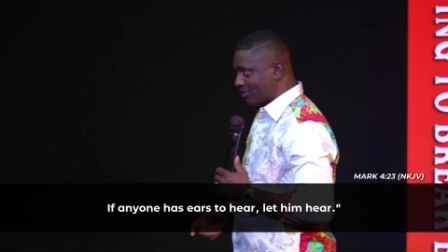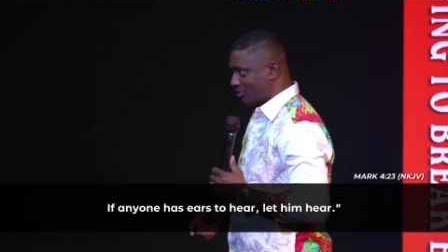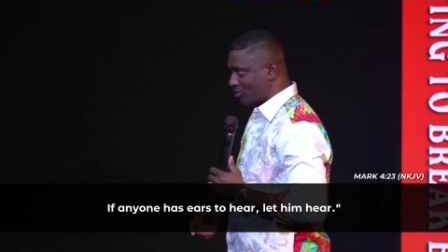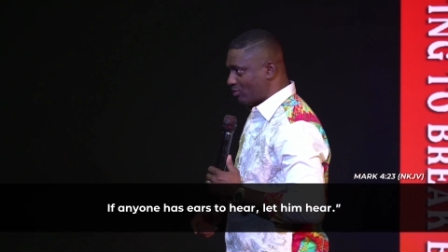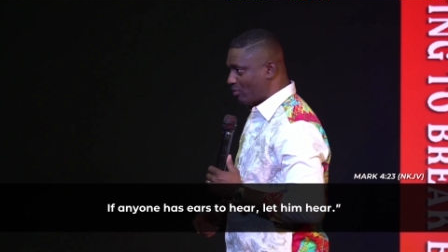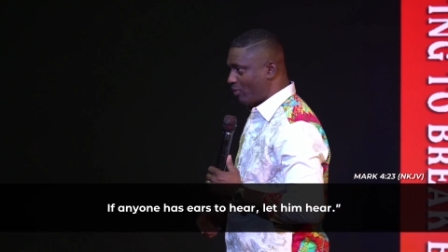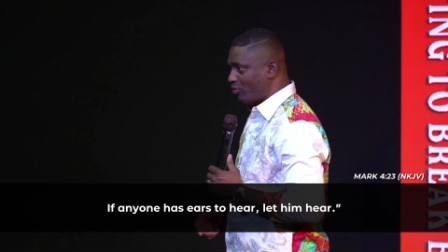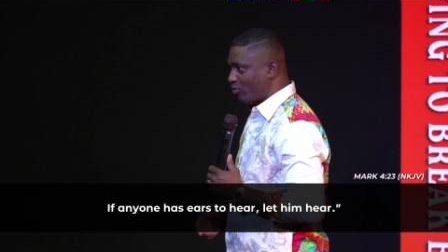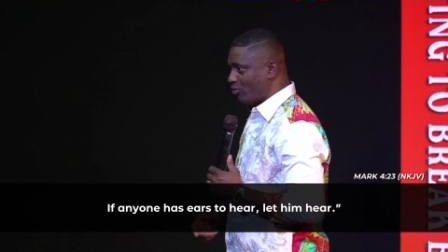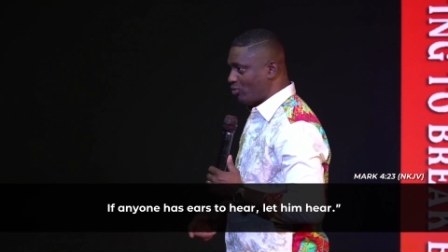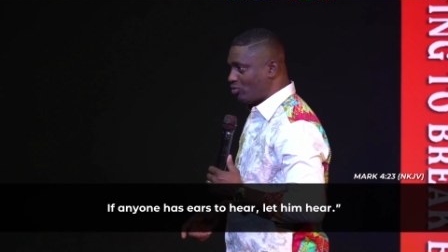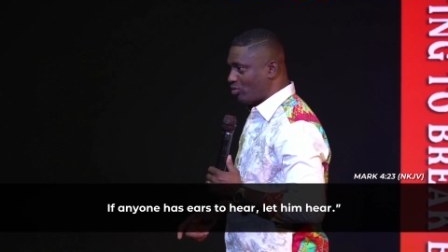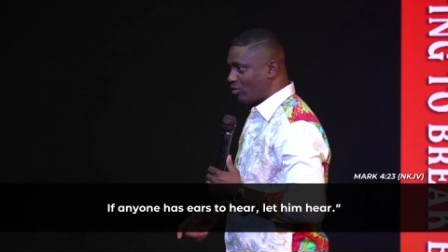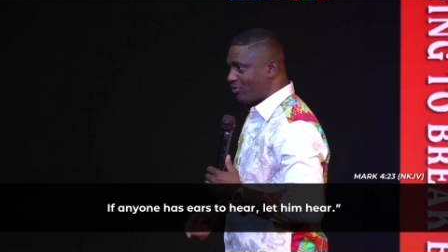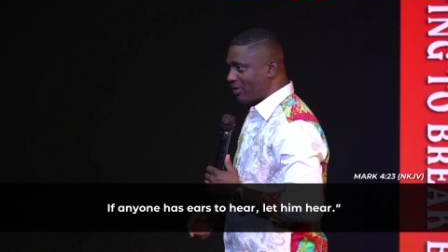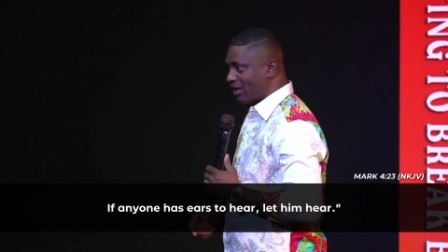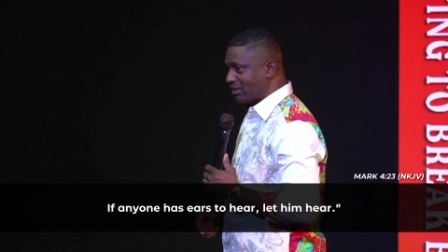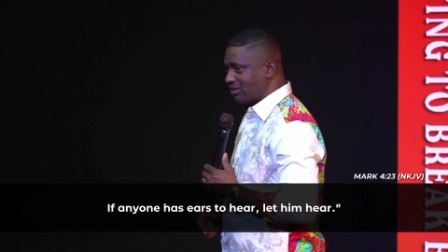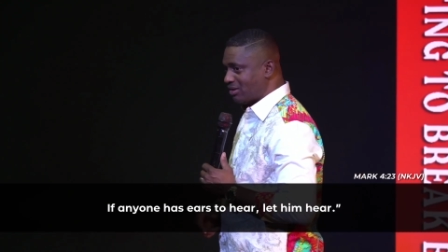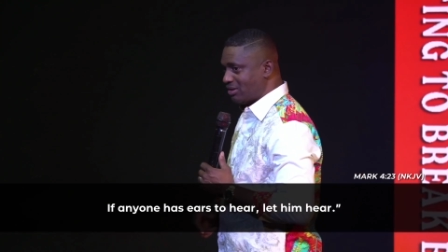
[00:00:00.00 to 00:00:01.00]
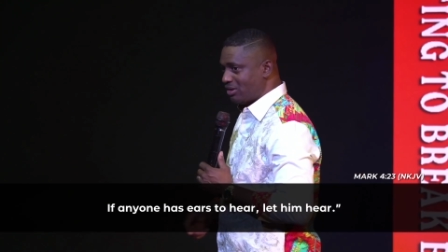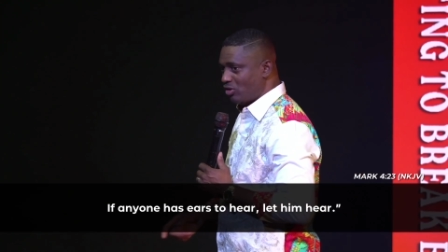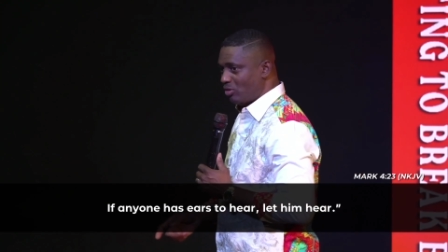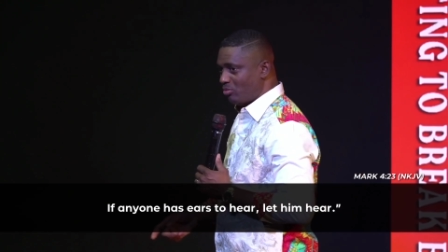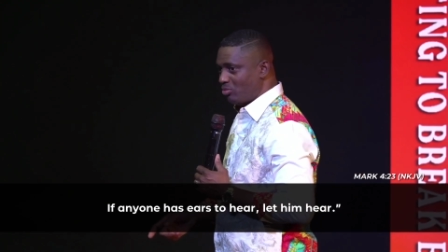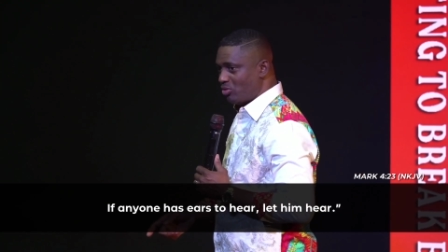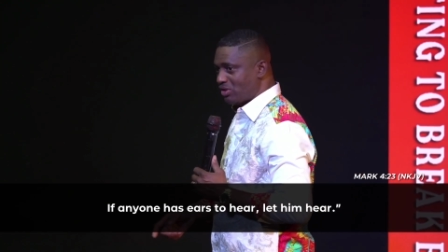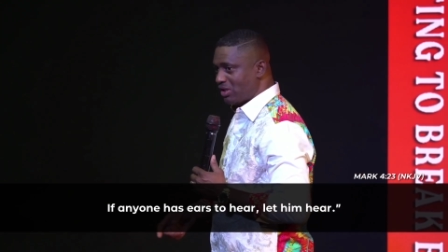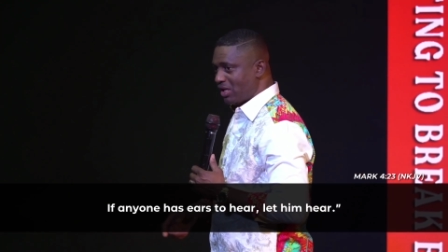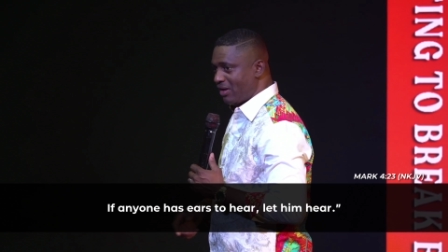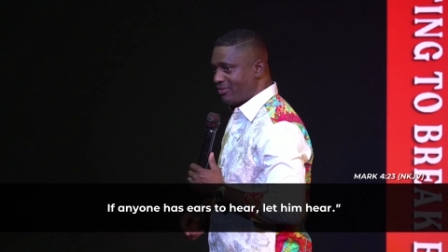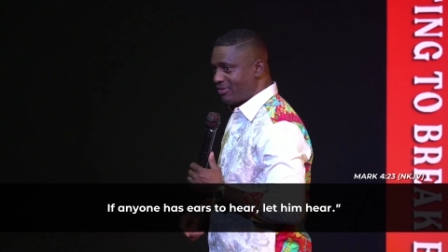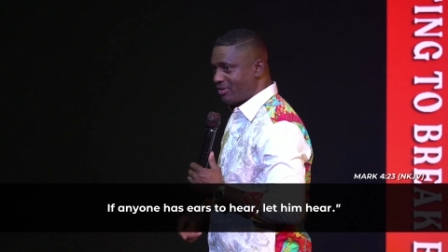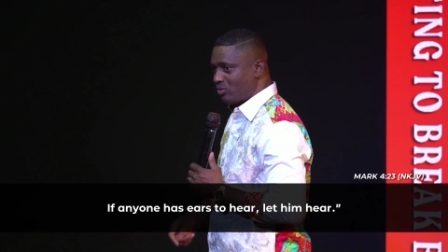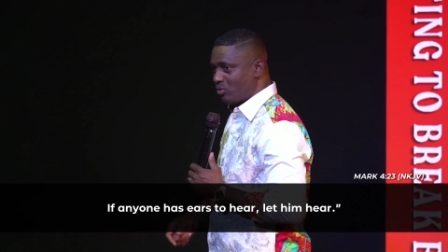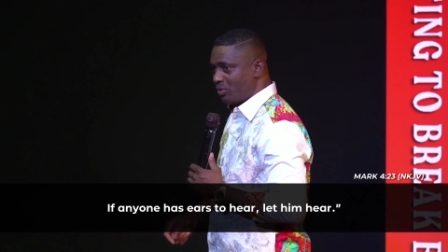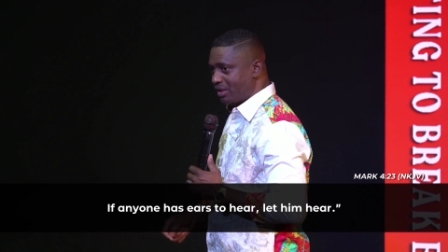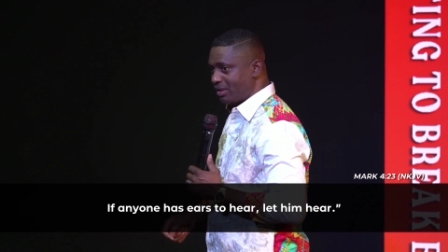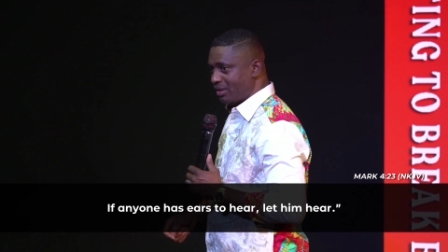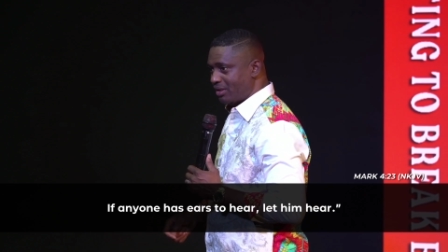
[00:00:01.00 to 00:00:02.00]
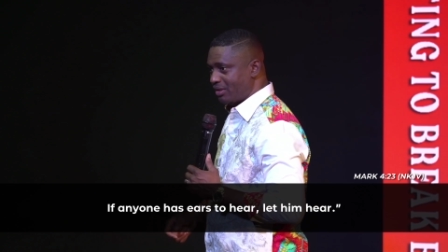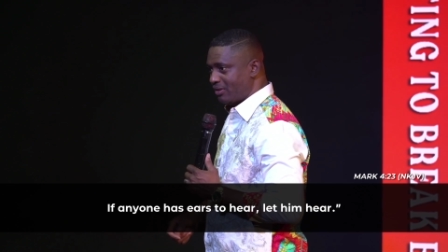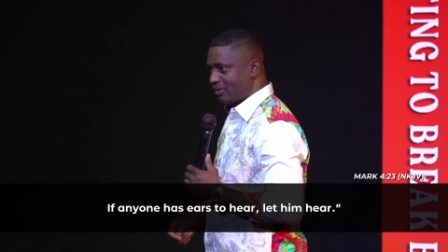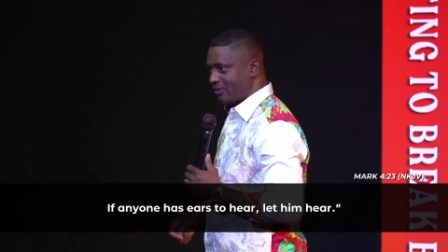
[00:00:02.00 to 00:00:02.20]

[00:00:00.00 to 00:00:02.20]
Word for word: Some of you took vaccine almost every week